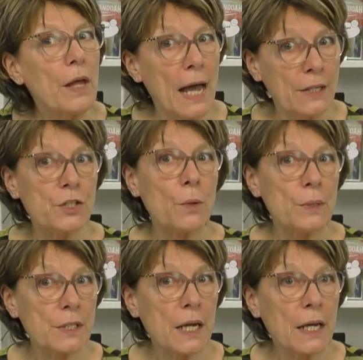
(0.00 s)
and so
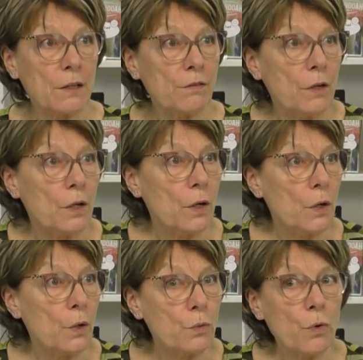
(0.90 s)
is Dave,
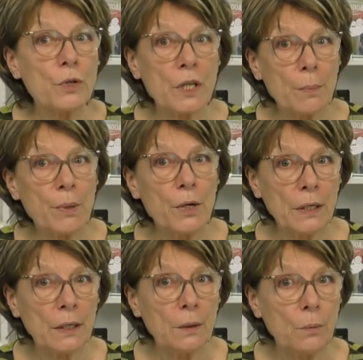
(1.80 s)
who rocks up early.